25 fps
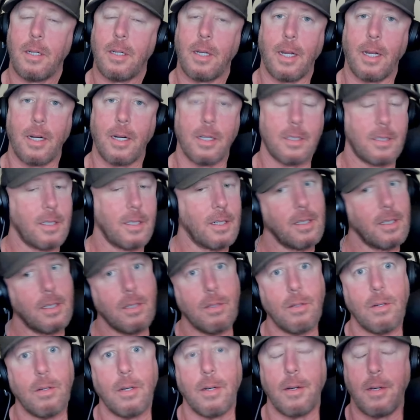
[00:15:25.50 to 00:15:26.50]
And it's going to
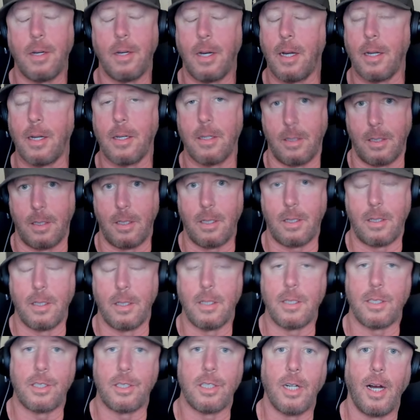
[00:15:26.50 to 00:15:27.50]
do a
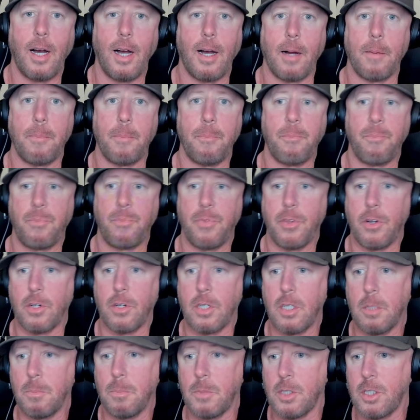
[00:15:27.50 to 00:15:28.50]
good job. They're
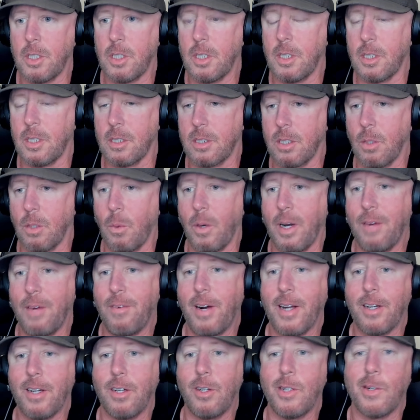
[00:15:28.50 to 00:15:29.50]
good machines. So whenever
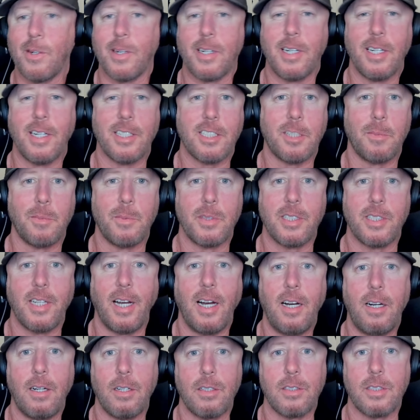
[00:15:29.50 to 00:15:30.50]
I go to a customer's
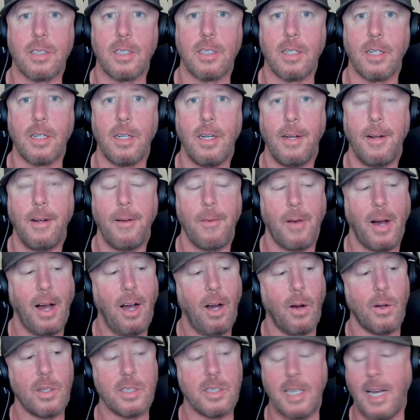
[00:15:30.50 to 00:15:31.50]
house, and I
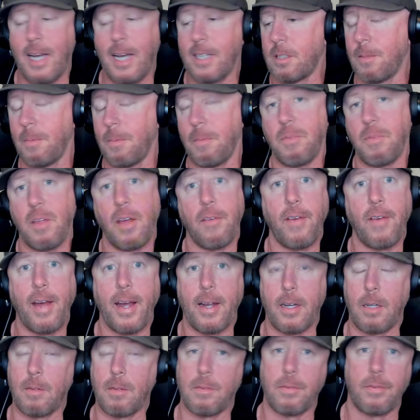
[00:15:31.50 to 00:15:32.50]
always ask them if they
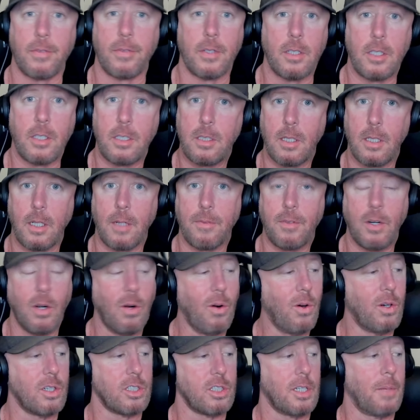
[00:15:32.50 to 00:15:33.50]
vacuumed first. Of
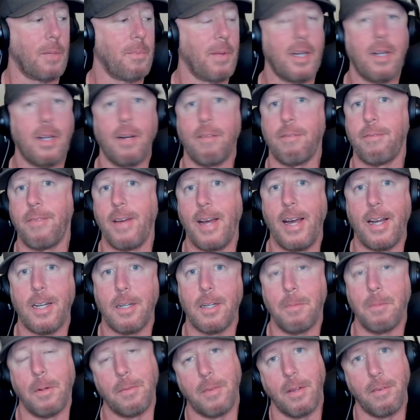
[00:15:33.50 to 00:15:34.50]
course, I'm not going to
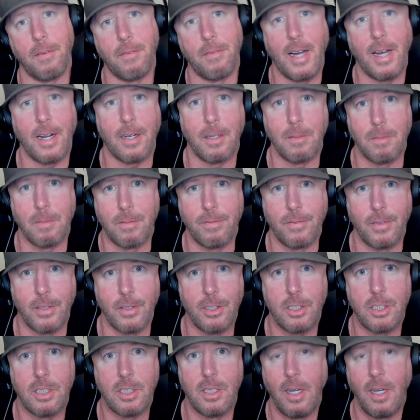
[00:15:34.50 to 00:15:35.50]
vacuum if they vacuumed
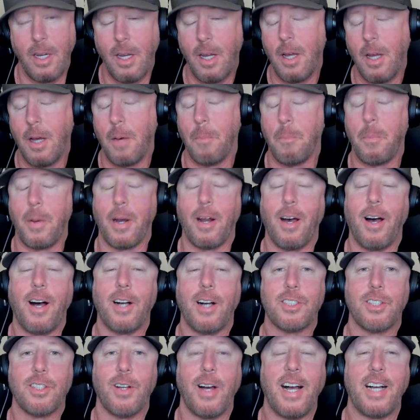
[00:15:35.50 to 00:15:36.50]
first. But I
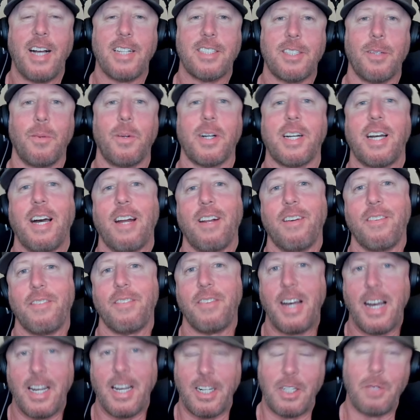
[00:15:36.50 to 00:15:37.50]
also ask them what kind of
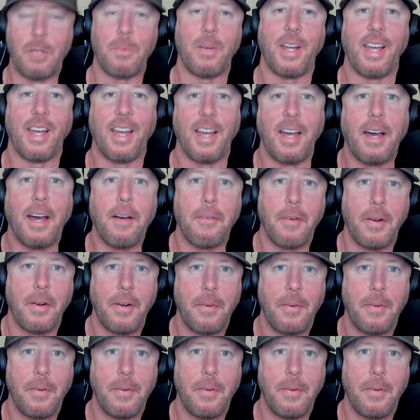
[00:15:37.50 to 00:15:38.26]
vacuum they have.